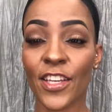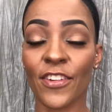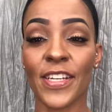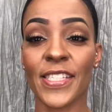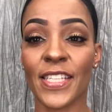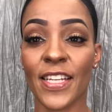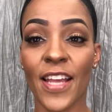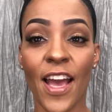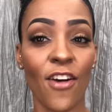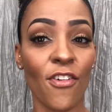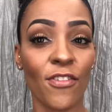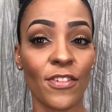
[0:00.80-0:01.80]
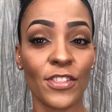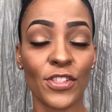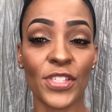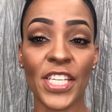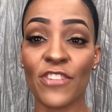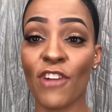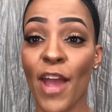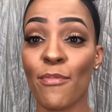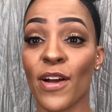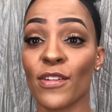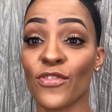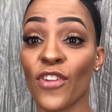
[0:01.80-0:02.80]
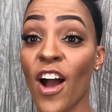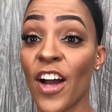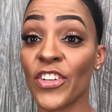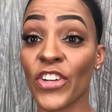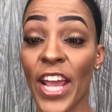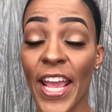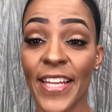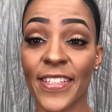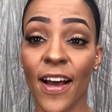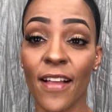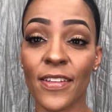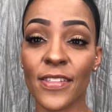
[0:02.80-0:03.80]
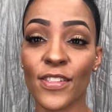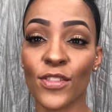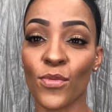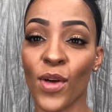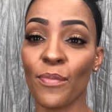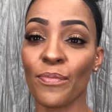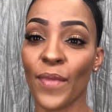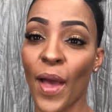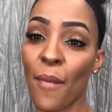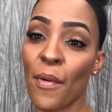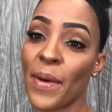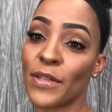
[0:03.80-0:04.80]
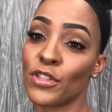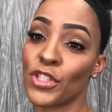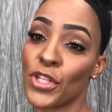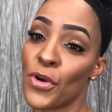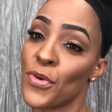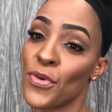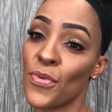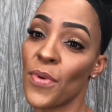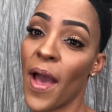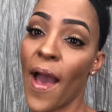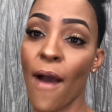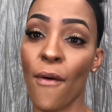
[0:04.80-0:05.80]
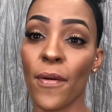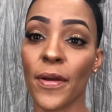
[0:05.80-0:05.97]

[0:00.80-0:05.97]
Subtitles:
Curious on how to tint your eyebrows for under $8? Well, I'm about to show you how.